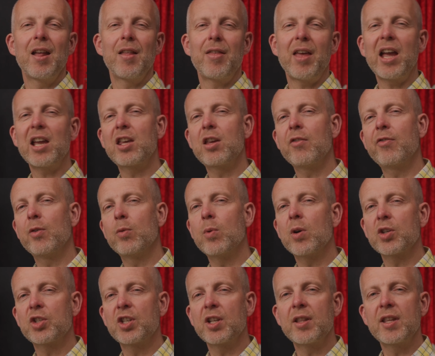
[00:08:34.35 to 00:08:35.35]
Thank you for
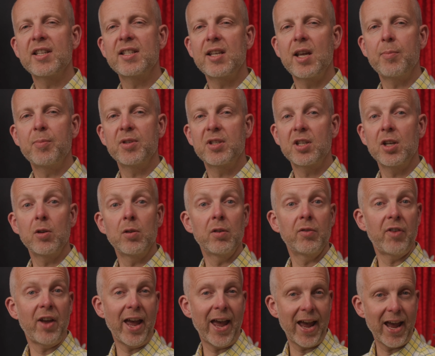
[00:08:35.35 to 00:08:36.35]
watching this episode
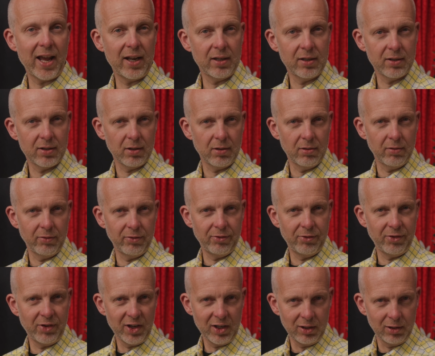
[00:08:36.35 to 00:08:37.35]
of Hands on
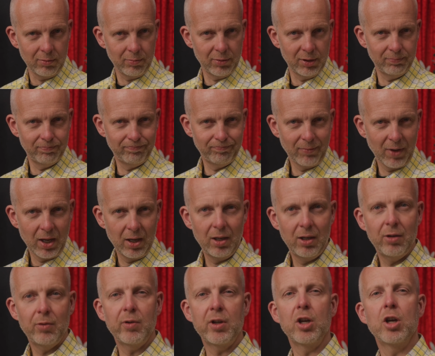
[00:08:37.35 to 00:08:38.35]
Film.
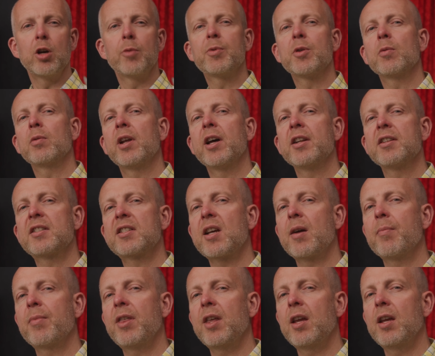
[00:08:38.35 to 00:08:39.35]
We hope you learned
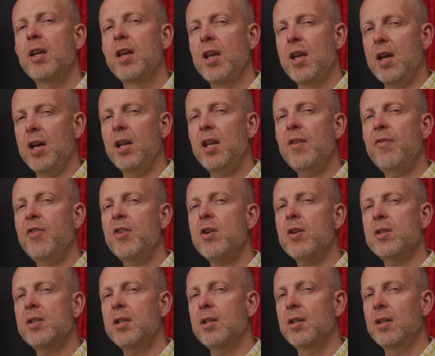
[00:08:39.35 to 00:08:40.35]
something, and if
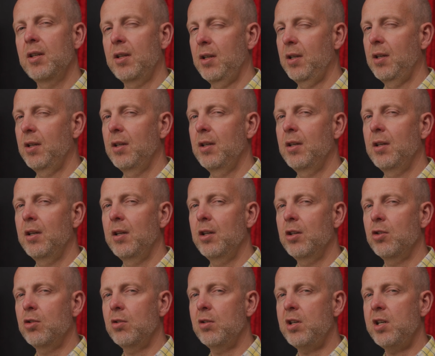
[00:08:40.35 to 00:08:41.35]
not,
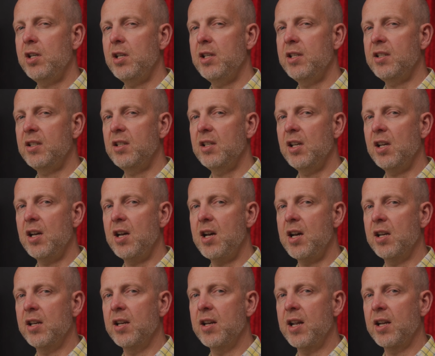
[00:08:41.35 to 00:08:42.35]
try listening
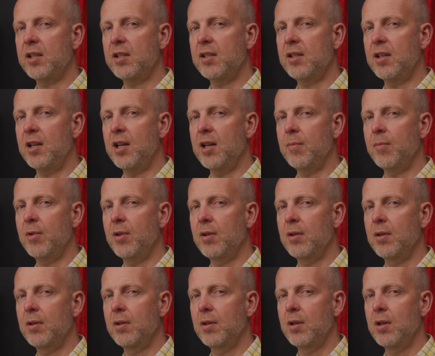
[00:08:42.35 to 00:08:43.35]
harder next time.
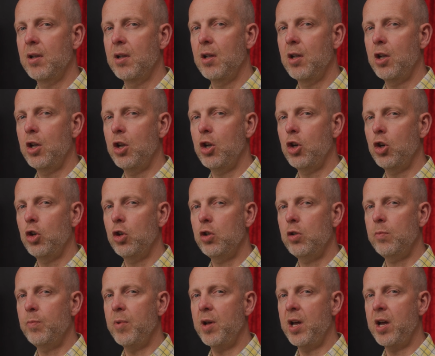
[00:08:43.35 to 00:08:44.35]

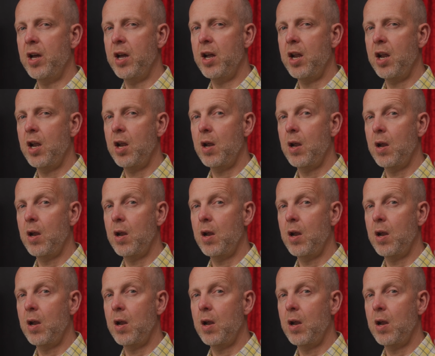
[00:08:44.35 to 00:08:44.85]
Goodbye.